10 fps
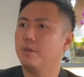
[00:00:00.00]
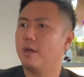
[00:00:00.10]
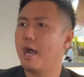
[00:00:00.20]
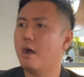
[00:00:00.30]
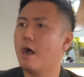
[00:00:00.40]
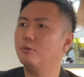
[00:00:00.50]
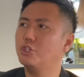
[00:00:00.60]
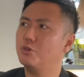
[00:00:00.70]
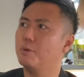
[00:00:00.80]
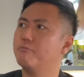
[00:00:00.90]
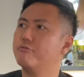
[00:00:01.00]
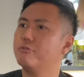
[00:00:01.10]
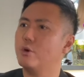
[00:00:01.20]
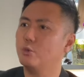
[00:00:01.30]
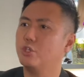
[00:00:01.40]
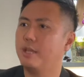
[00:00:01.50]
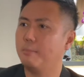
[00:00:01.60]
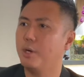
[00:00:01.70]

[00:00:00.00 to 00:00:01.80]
How do you approach that